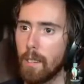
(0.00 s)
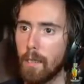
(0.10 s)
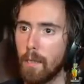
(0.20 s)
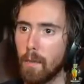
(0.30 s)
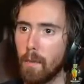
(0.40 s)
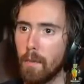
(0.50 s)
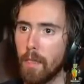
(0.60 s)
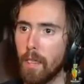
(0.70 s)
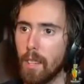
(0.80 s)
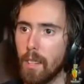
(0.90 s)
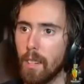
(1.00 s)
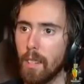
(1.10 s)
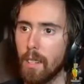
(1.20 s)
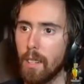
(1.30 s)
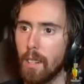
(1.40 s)

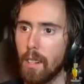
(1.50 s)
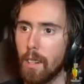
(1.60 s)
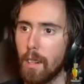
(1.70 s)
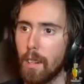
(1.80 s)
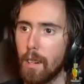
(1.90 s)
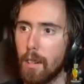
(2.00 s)
(no one is talking)